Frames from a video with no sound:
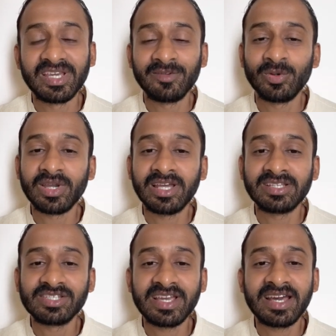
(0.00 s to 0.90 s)
if you can
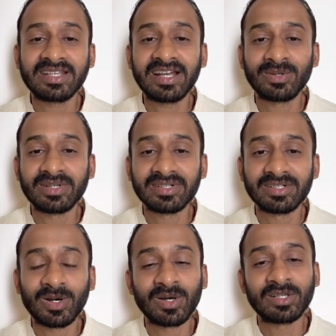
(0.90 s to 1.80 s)
share that
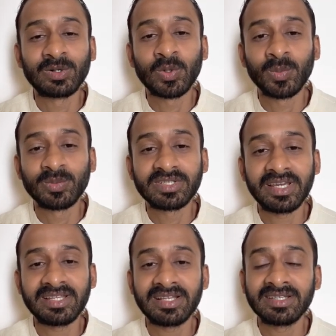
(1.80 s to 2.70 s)
on the group,
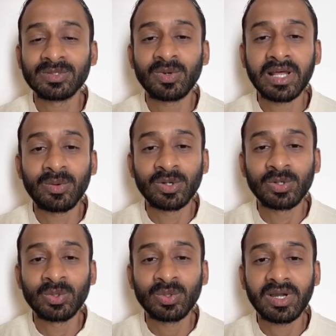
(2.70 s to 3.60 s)
saying that this is what I want to
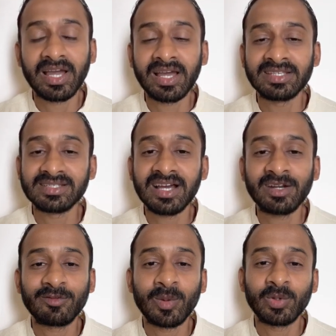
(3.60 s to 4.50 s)
do, and
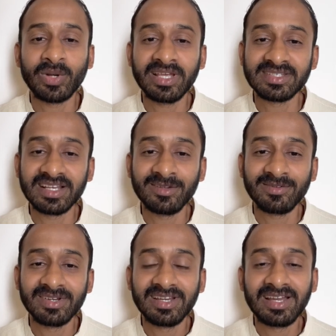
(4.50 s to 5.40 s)
start from today itself
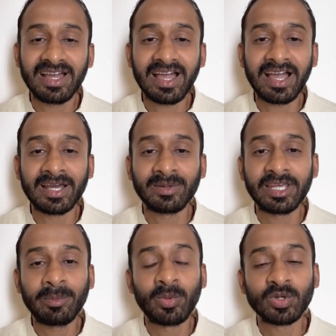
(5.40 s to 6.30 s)
and
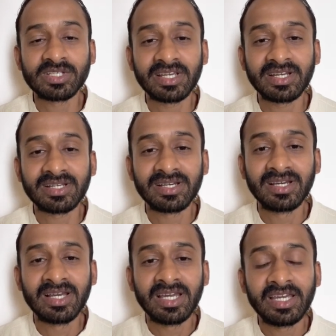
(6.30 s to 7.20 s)
keep posting it.
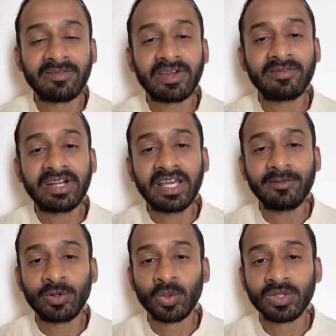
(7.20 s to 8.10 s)
If every day,
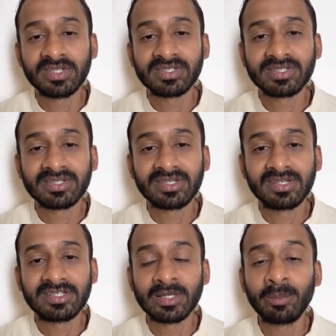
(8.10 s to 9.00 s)
if you do this
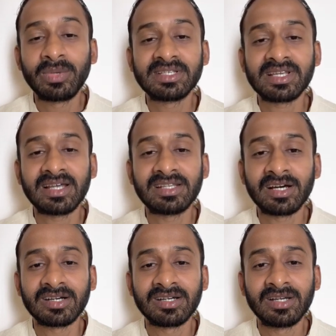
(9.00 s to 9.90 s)
simple
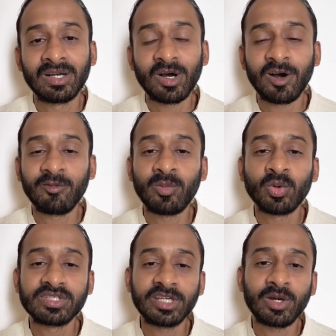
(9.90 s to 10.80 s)
sadhana of
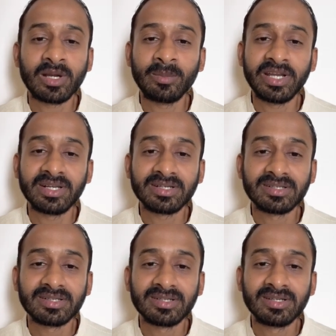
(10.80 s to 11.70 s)
posting your update,
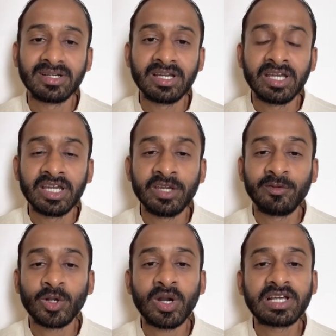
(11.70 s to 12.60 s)
if
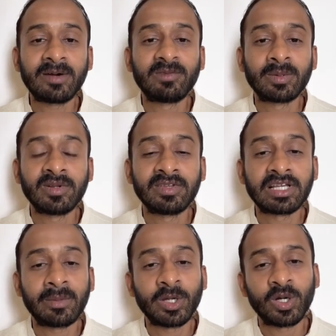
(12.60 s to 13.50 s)
you're not comfortable with
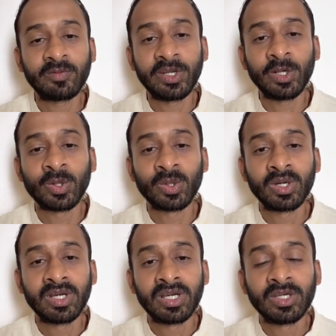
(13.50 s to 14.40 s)
coming on video,
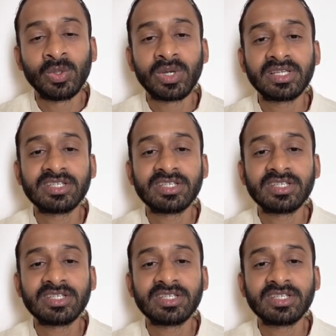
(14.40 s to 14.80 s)
you can